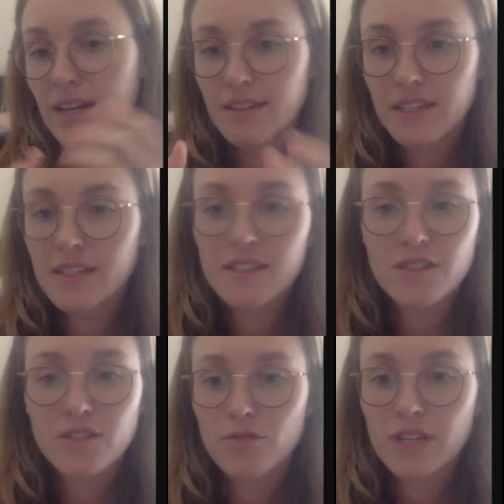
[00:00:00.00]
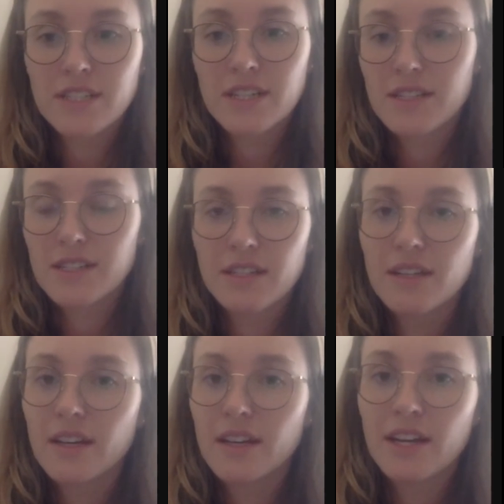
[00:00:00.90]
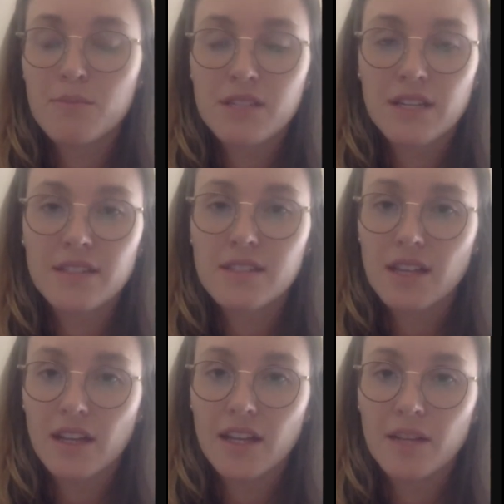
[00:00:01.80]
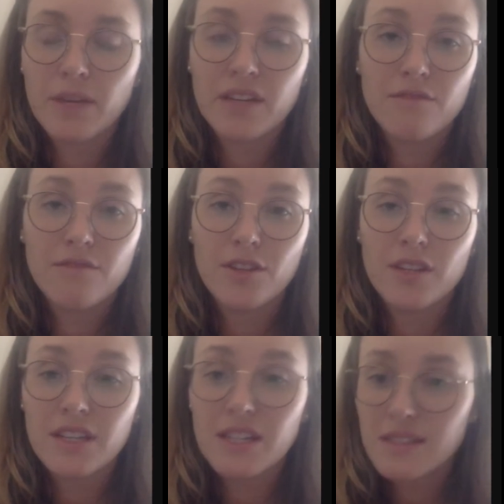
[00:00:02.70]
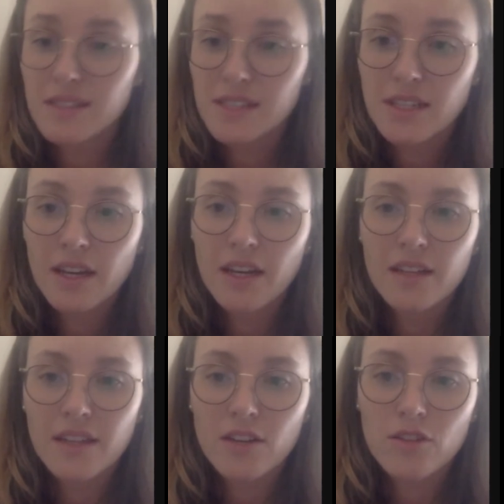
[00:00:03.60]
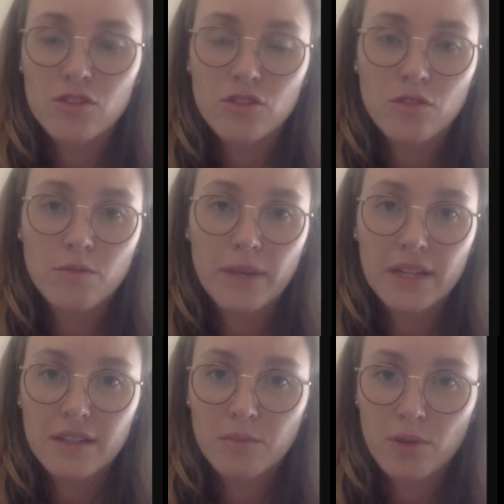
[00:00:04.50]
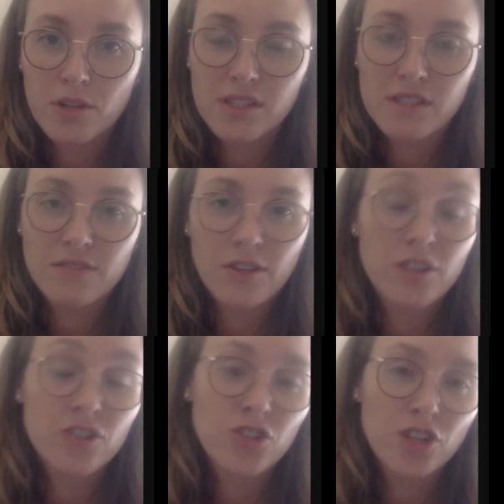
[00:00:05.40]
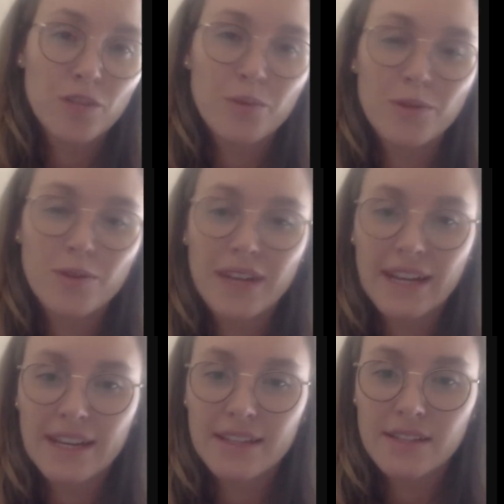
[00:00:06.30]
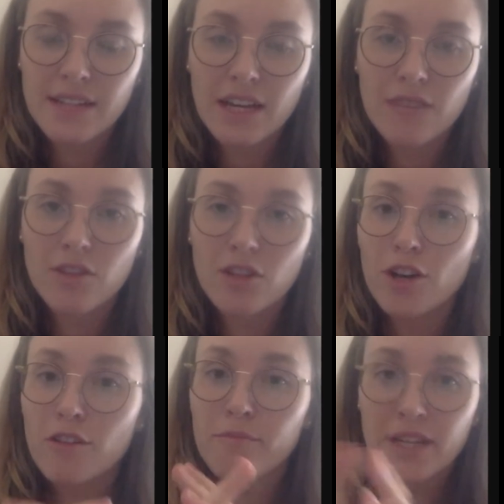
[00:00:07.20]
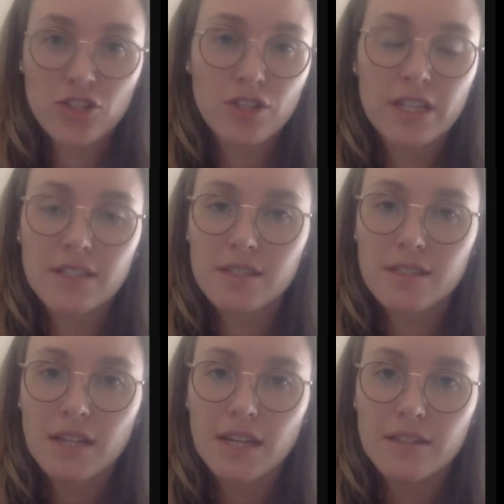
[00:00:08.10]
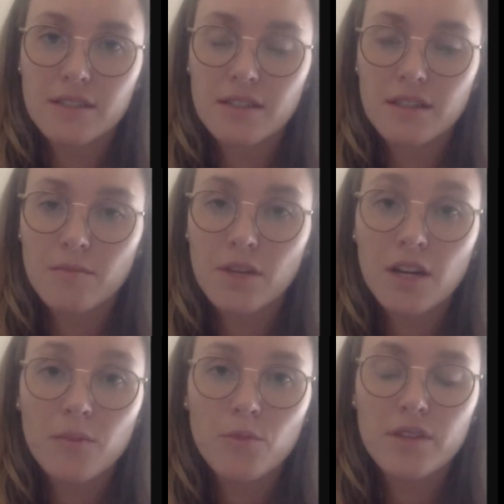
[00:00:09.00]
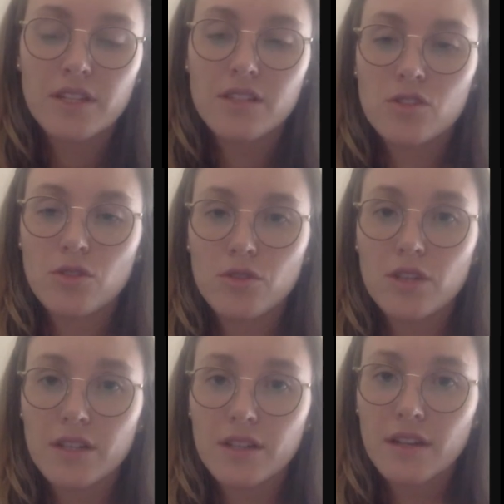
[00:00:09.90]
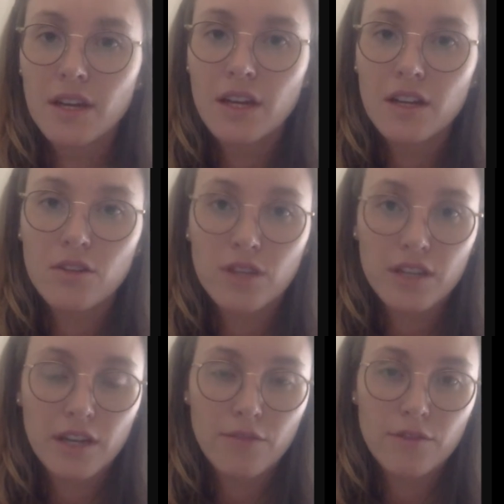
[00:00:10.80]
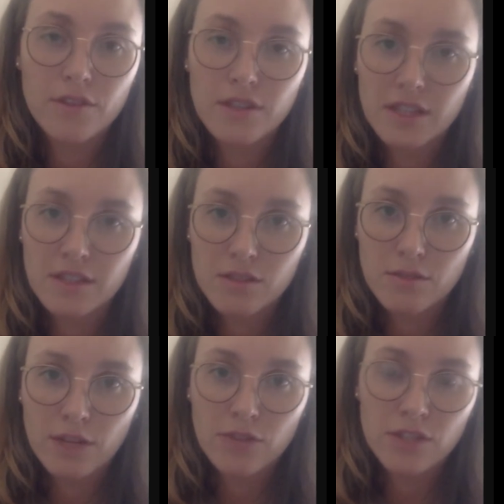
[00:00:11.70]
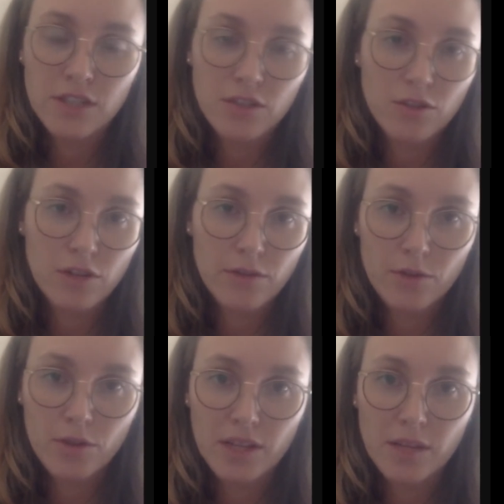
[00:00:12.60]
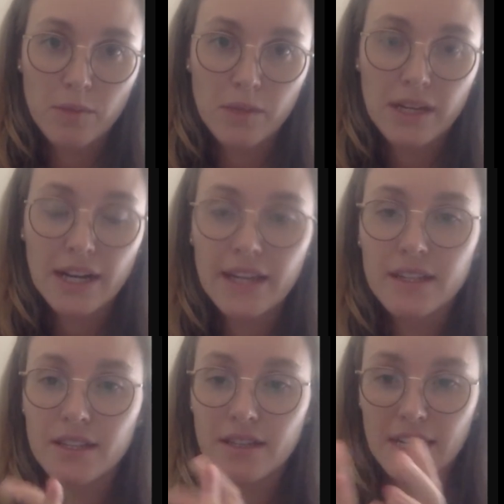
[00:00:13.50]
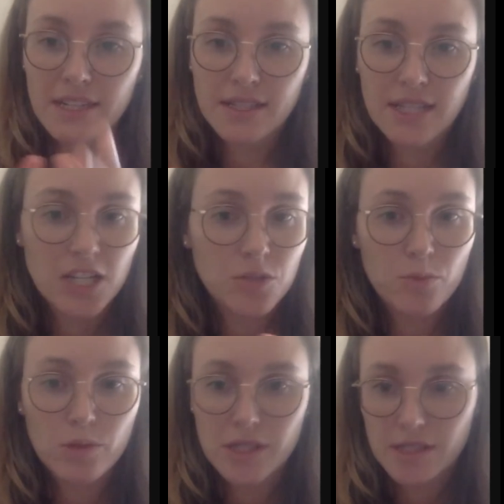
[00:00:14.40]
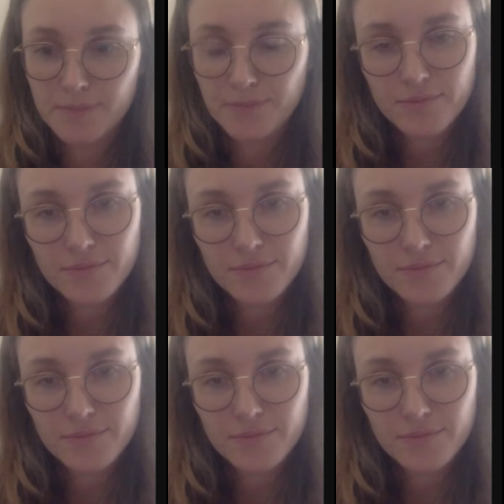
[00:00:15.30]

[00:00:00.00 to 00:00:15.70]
I think, is a great idea, and apps like Stellate make it very easy. They also make the process very enjoyable, and they have a lot of metrics that come with it, so you can look at everything surrounding your GraphQL API in nice dashboards.